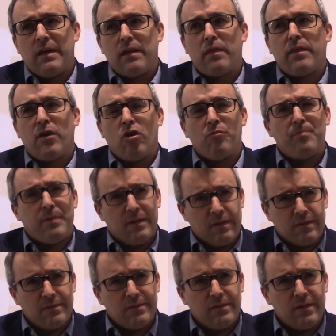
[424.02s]

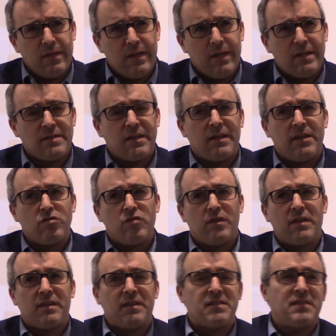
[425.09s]
Ethiopia is a country
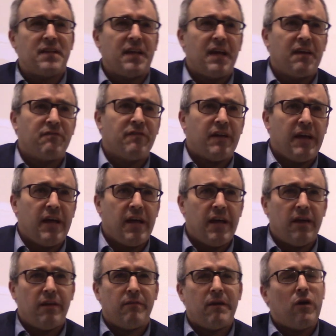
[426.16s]
that does not have
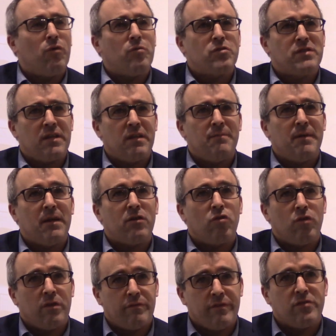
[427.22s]
almost any
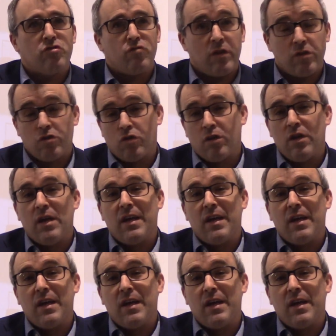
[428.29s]
medical infrastructure.